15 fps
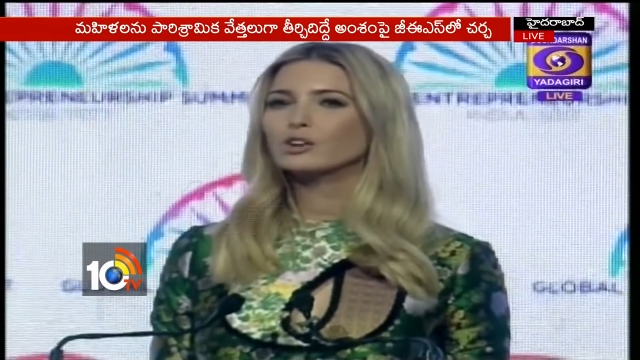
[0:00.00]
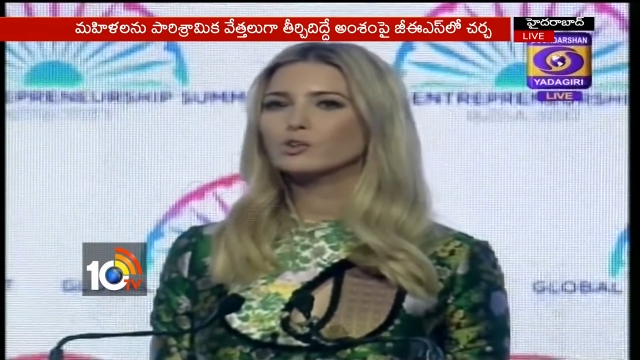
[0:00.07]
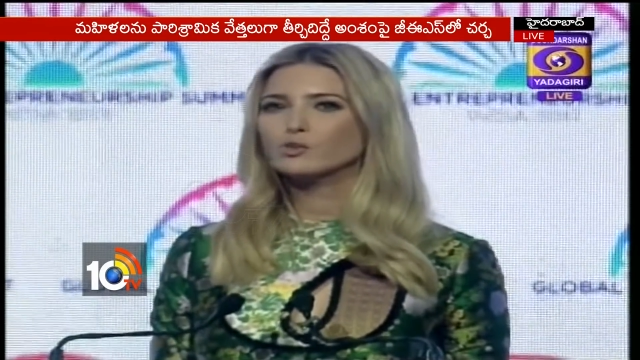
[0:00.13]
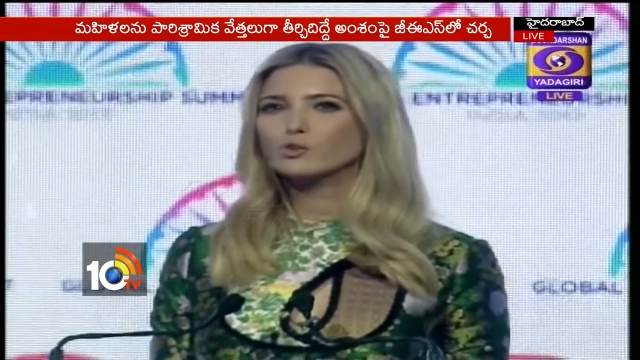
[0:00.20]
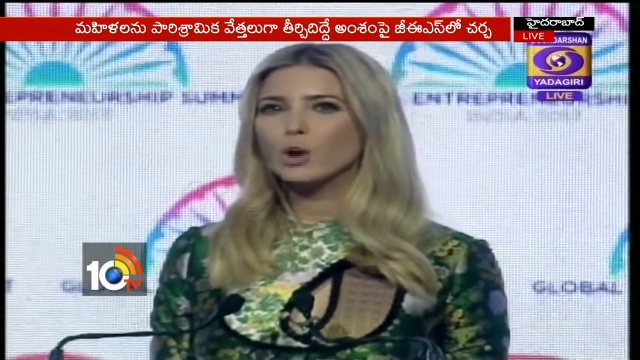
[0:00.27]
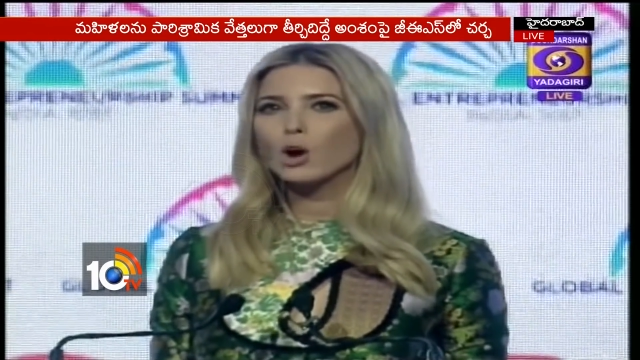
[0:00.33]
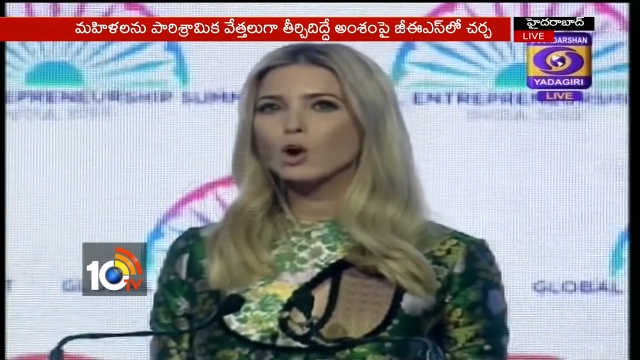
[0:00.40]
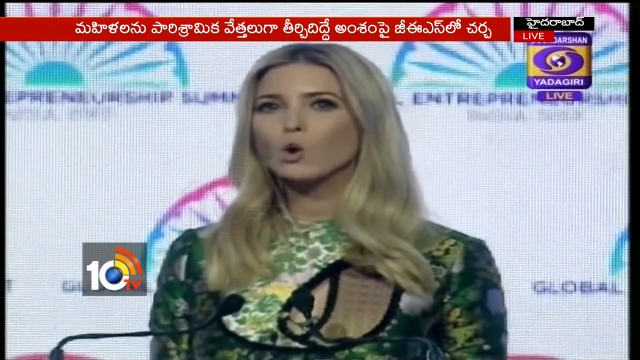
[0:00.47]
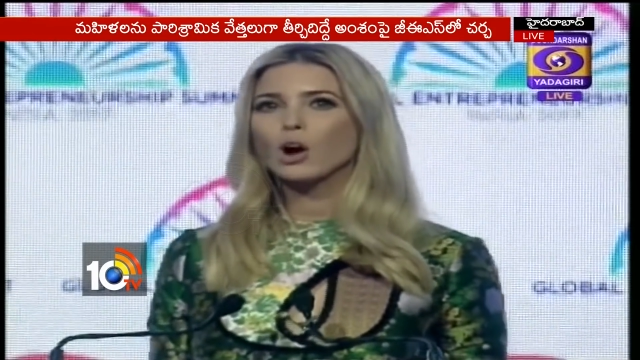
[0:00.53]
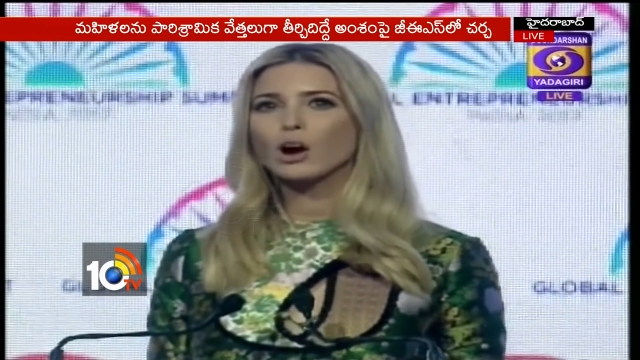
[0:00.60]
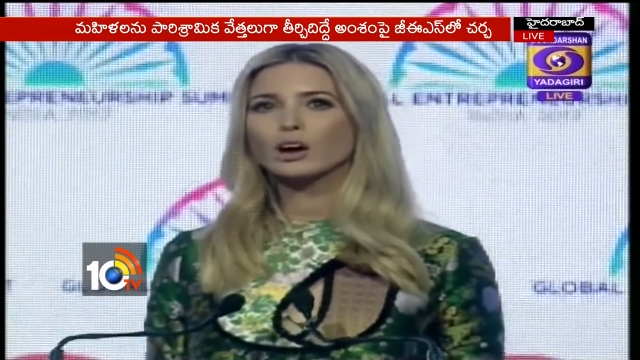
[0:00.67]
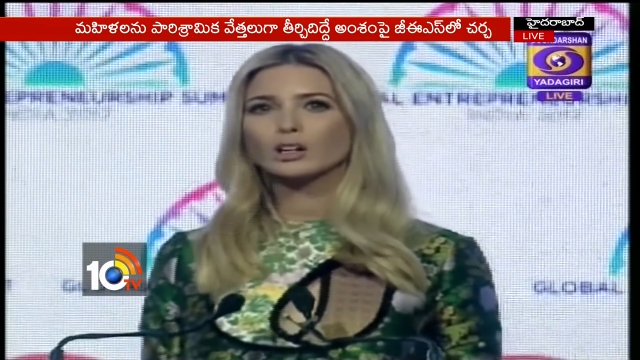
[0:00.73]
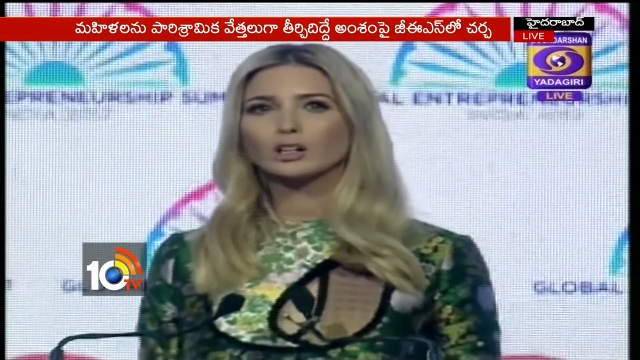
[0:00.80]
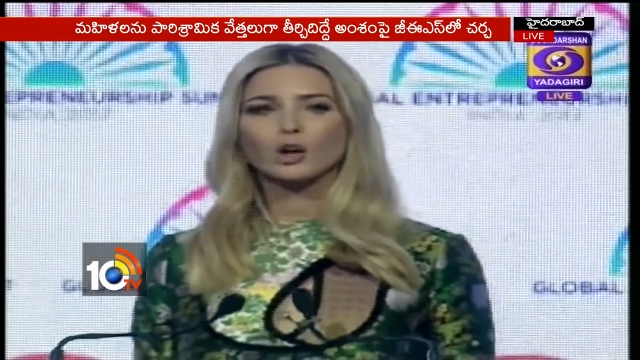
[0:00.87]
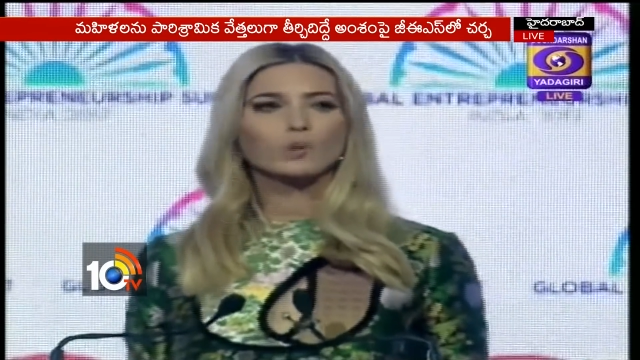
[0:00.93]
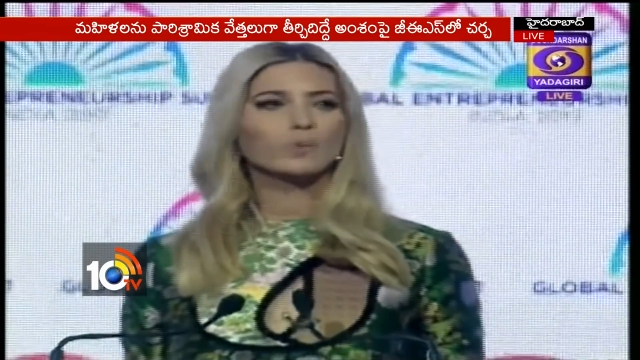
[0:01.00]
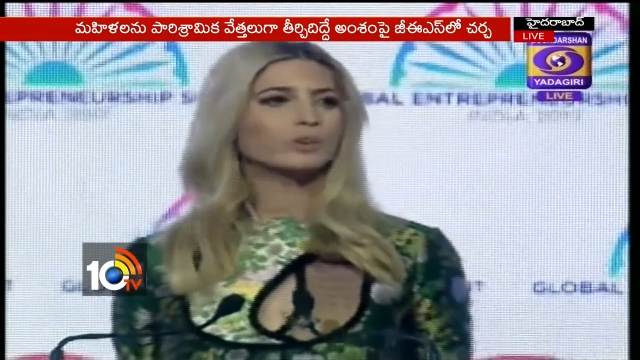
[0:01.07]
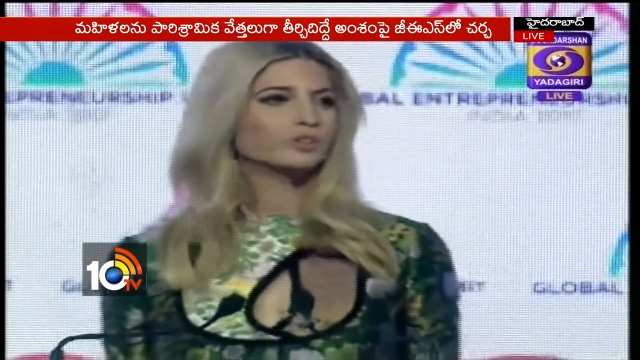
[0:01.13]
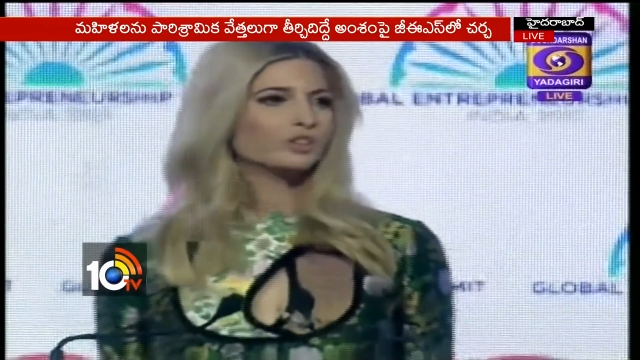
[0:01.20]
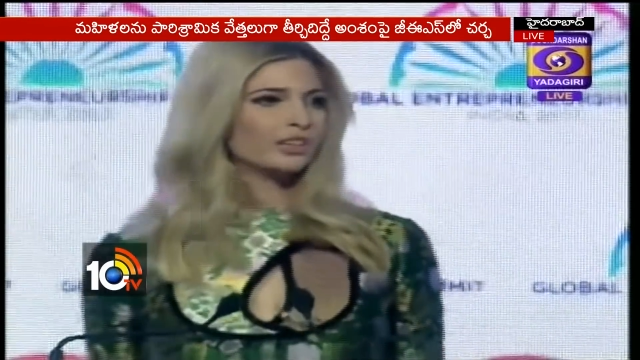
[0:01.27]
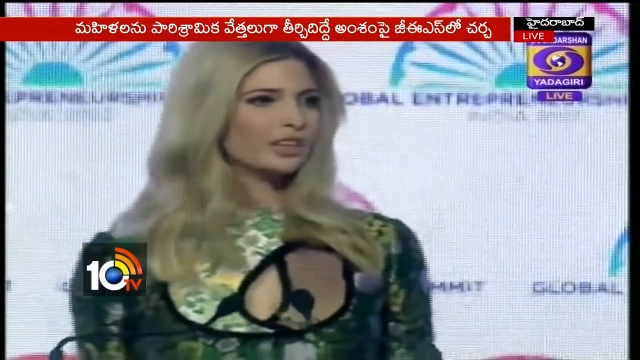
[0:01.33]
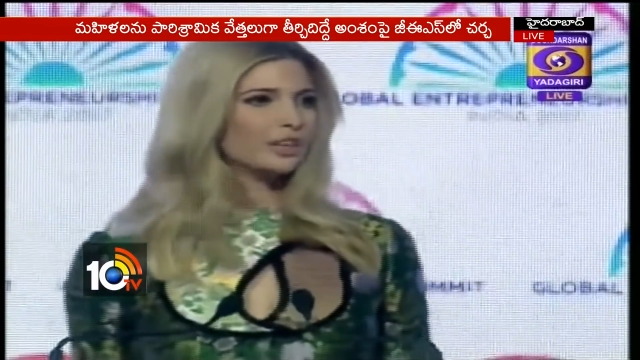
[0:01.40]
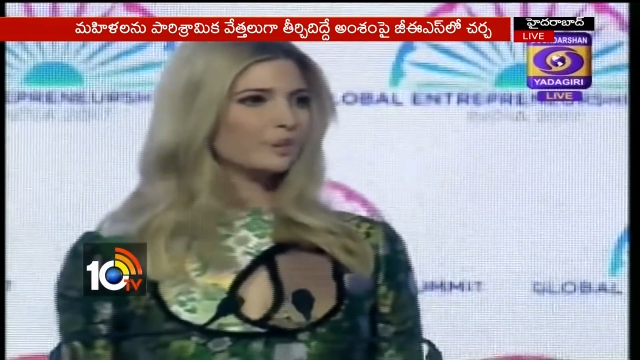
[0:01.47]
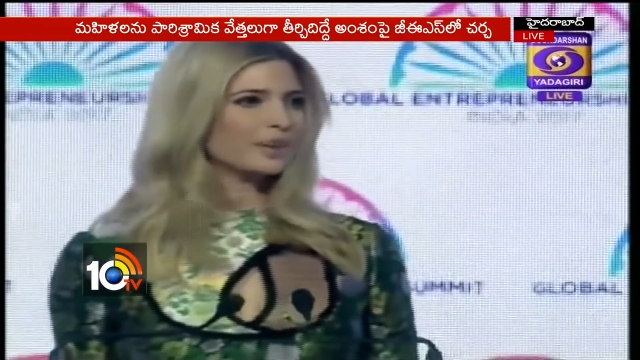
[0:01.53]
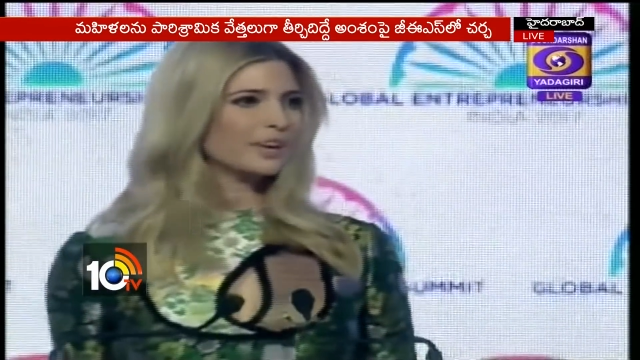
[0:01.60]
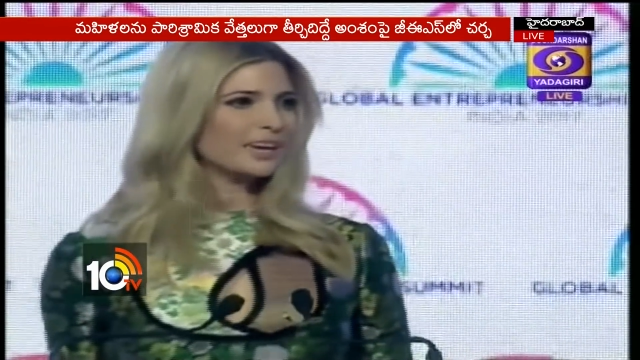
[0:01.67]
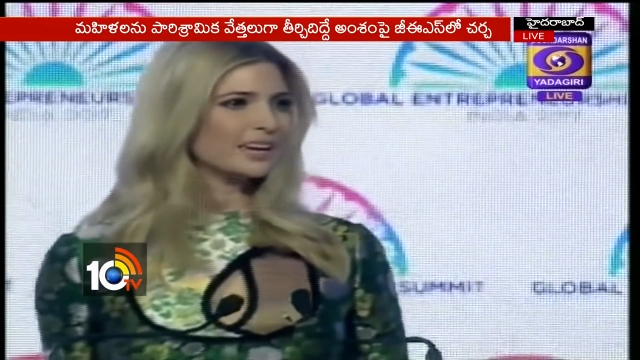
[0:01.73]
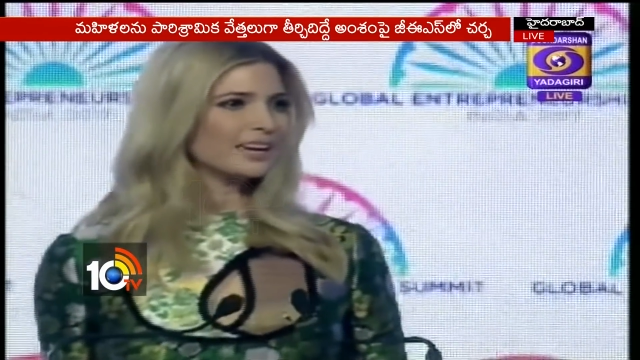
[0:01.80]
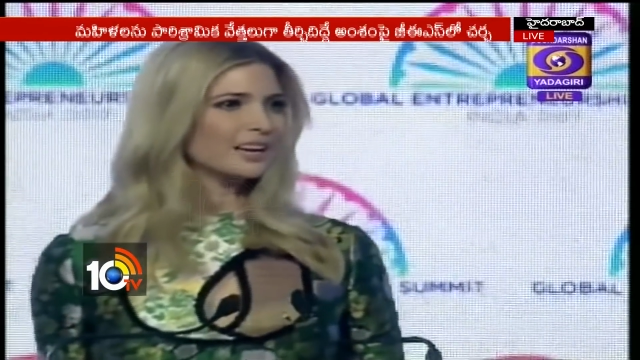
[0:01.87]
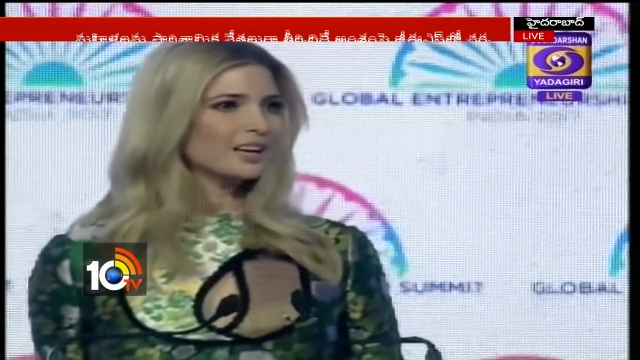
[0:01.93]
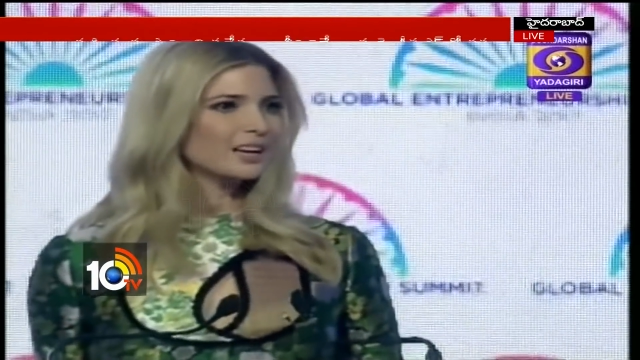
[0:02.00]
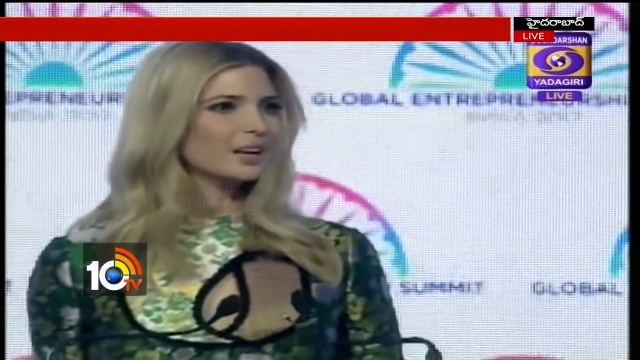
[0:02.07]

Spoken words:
grow our global GDP